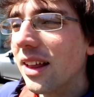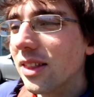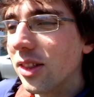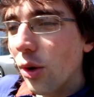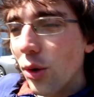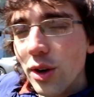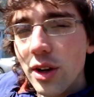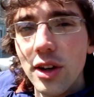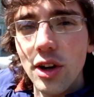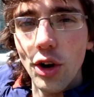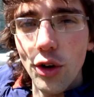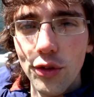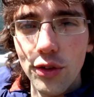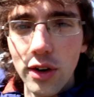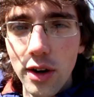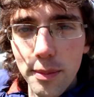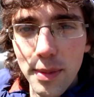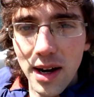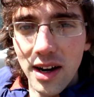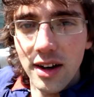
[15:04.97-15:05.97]
lorded
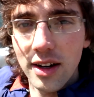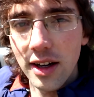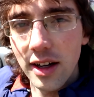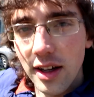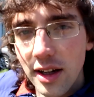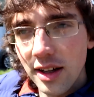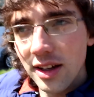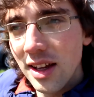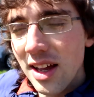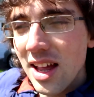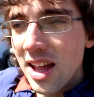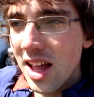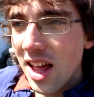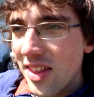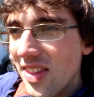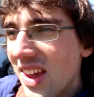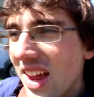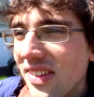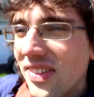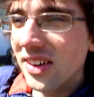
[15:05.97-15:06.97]
over America.
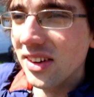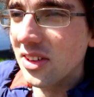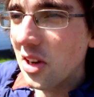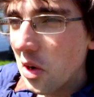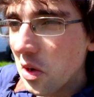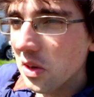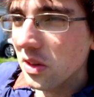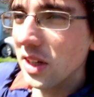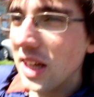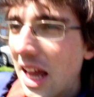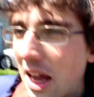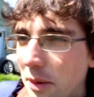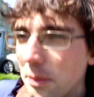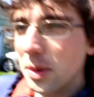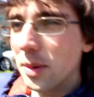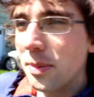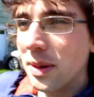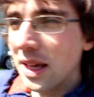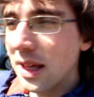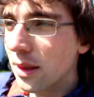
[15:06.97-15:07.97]
And they had their totally
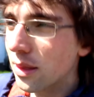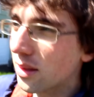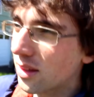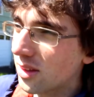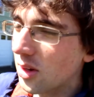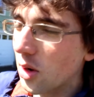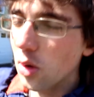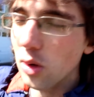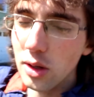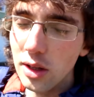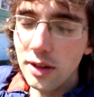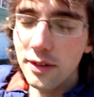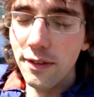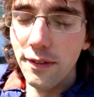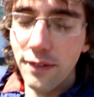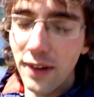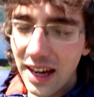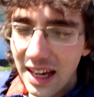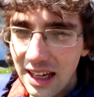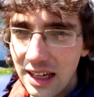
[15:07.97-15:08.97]
alpha-based, totally
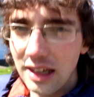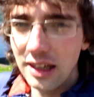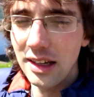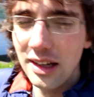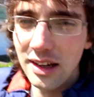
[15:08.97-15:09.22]
fake,